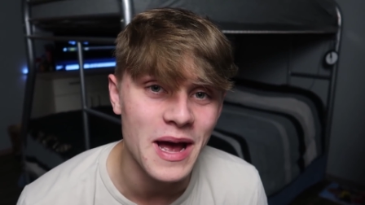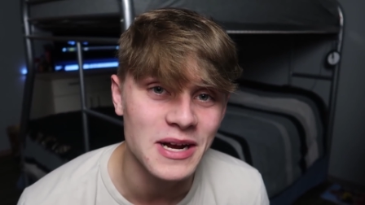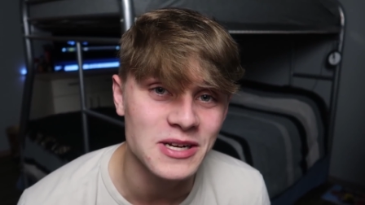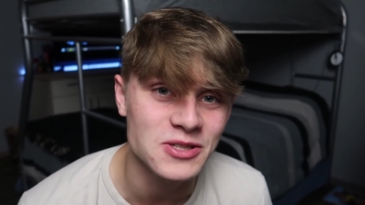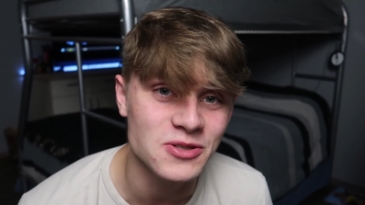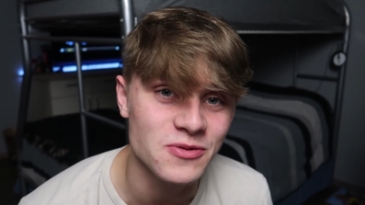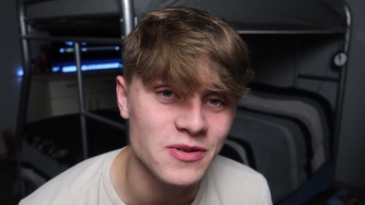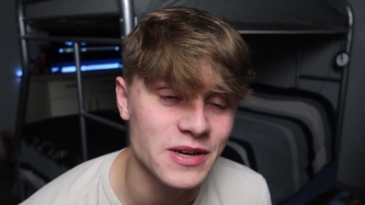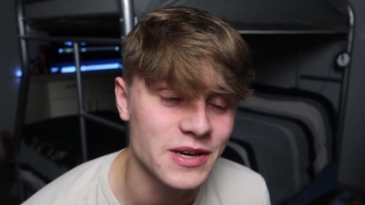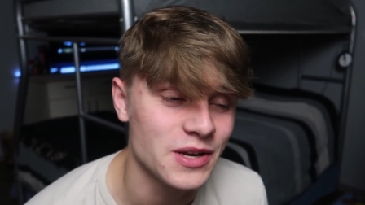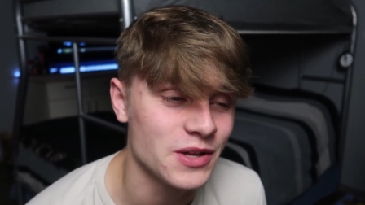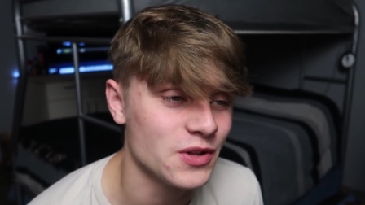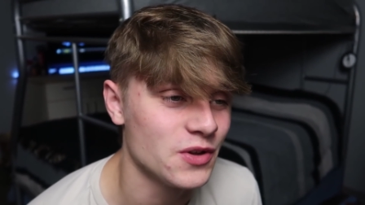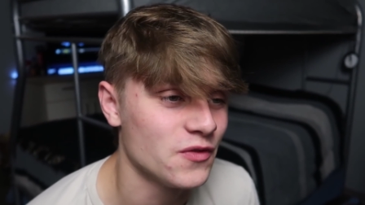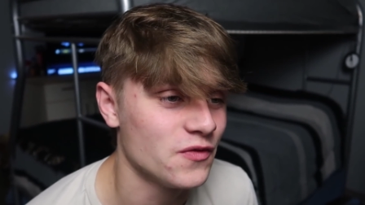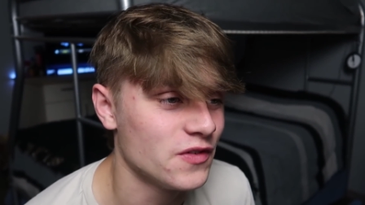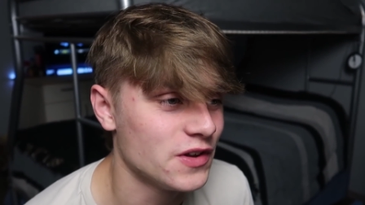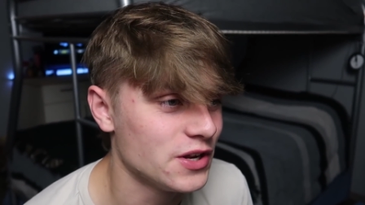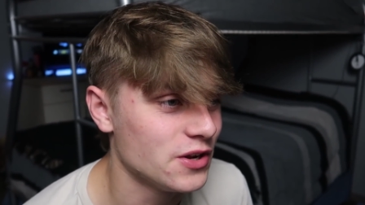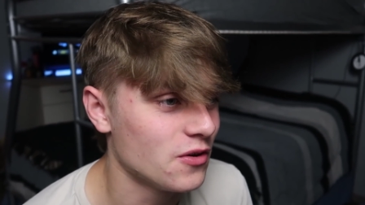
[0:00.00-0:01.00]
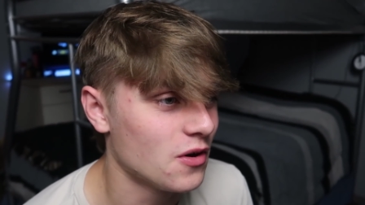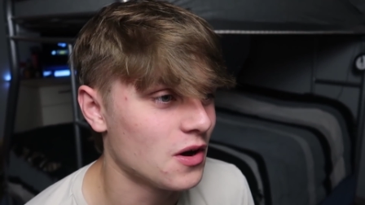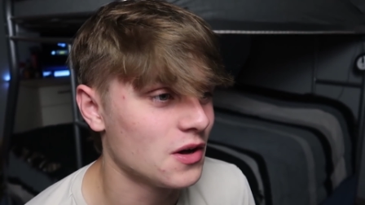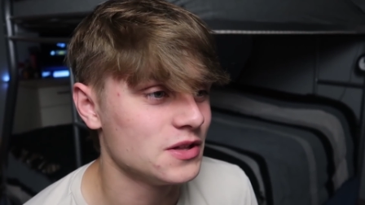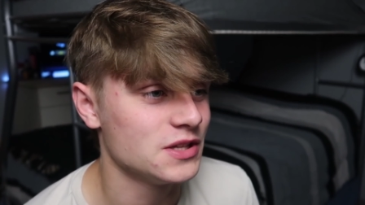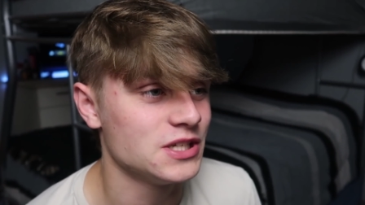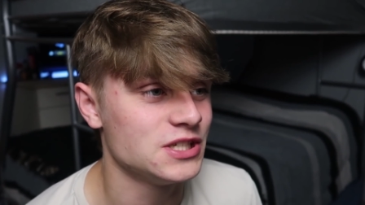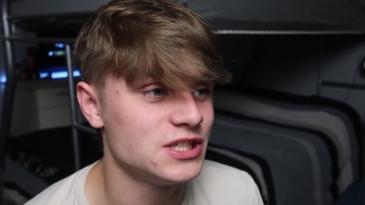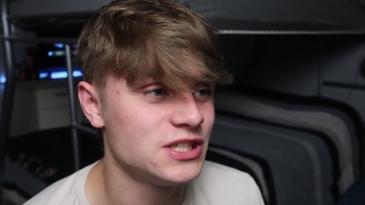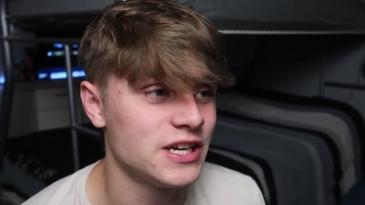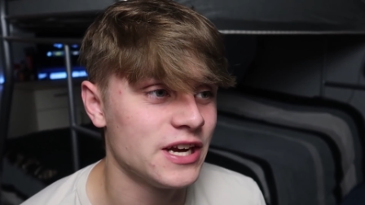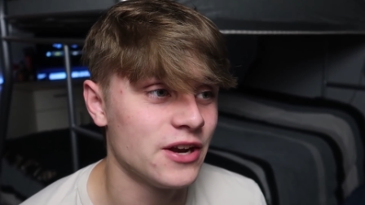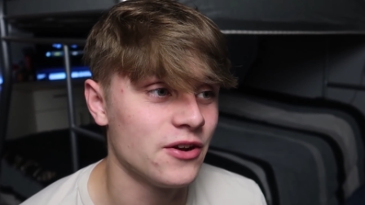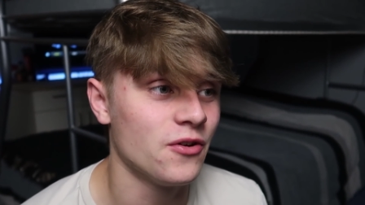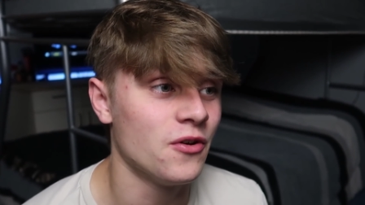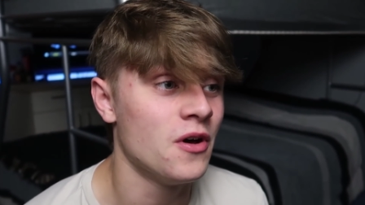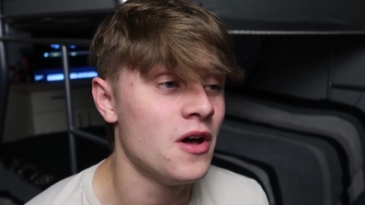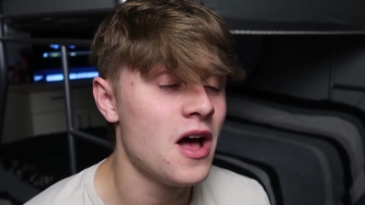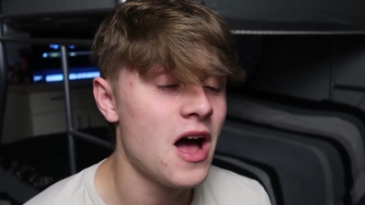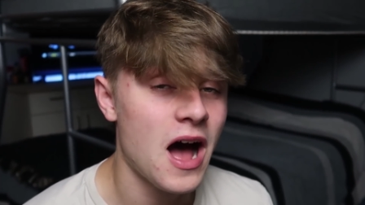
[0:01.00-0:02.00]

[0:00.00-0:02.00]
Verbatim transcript: back to another video on the channel.